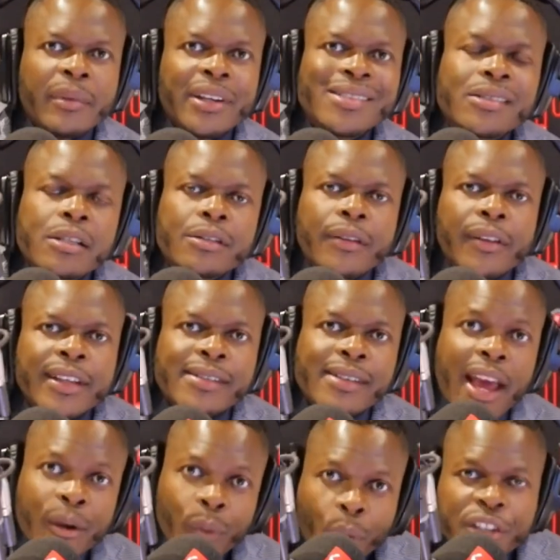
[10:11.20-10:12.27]
Listening to this
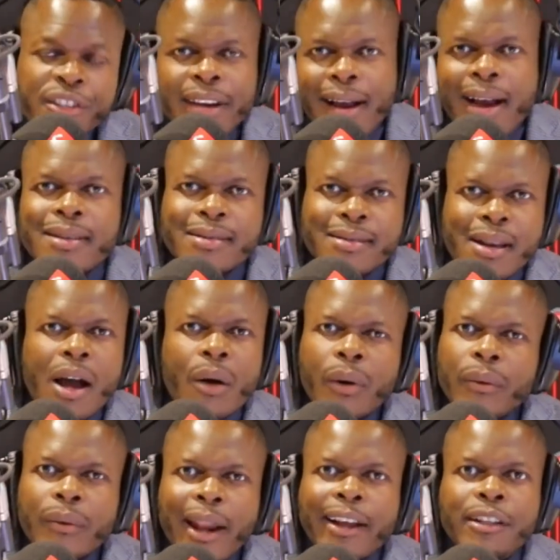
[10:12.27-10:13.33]
and watching us now,
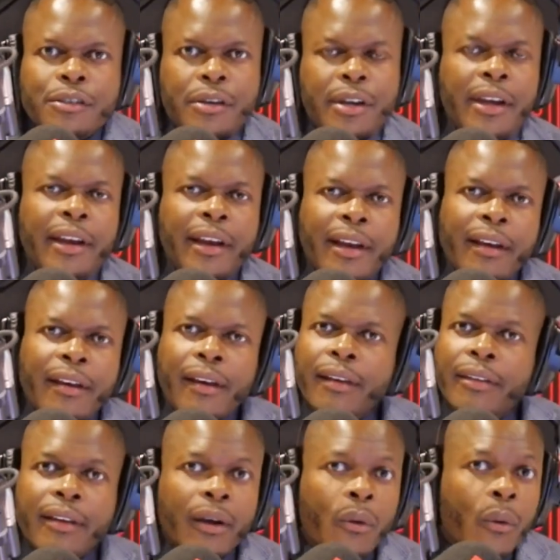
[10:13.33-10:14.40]
I would like to
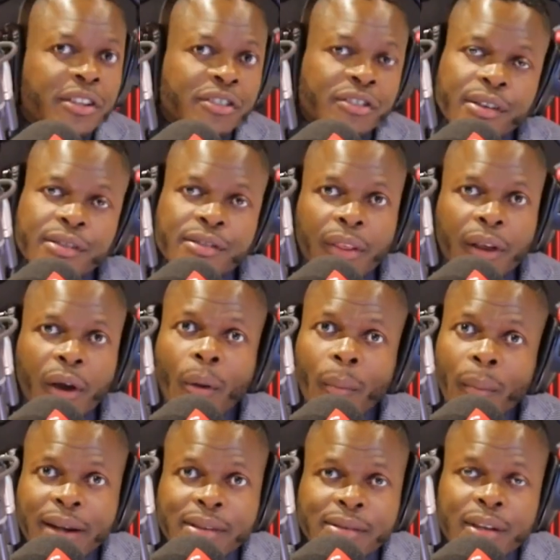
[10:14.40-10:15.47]
hear the questions or the
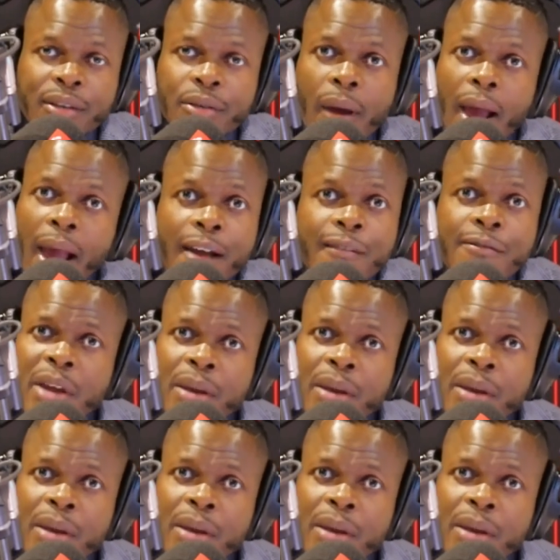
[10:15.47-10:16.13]
comments that you have.